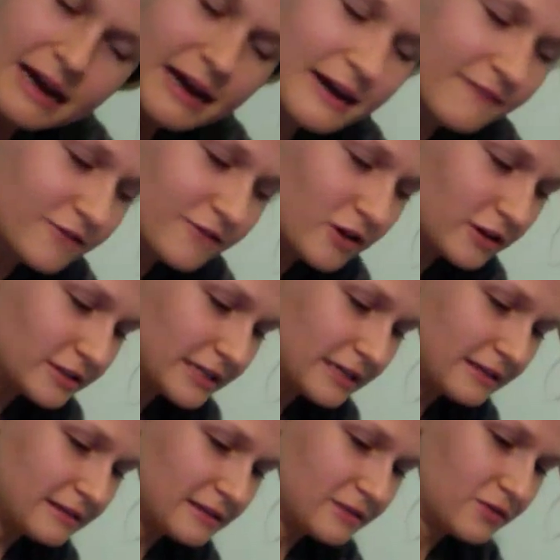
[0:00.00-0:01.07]
I have not
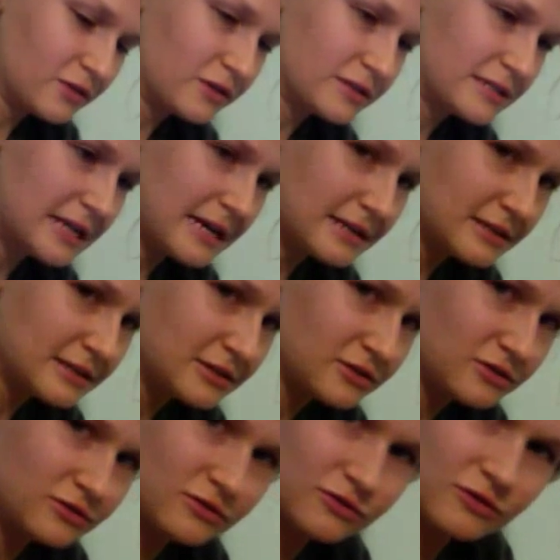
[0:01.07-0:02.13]
taken this for a test
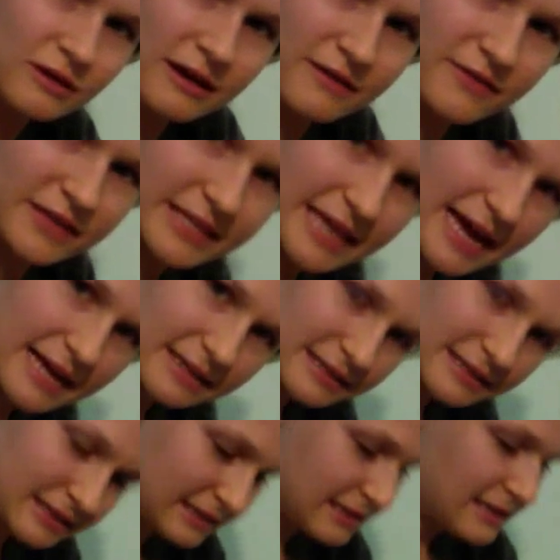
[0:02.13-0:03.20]
drive
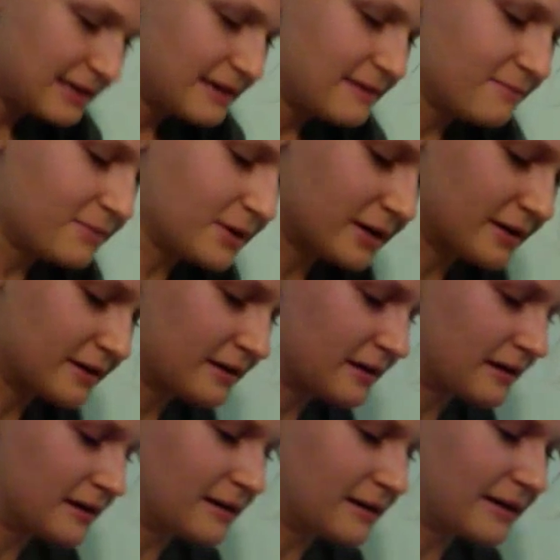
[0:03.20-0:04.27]
yet, but
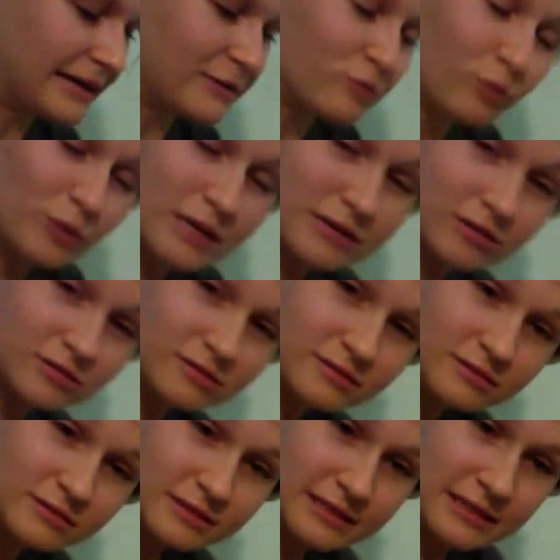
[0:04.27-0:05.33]
I will
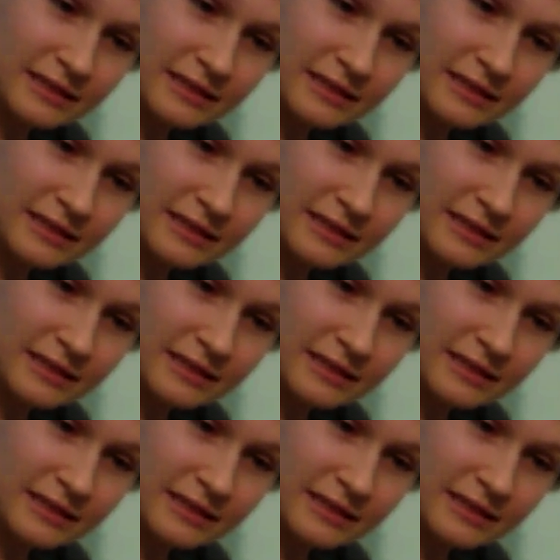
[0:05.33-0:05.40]
in the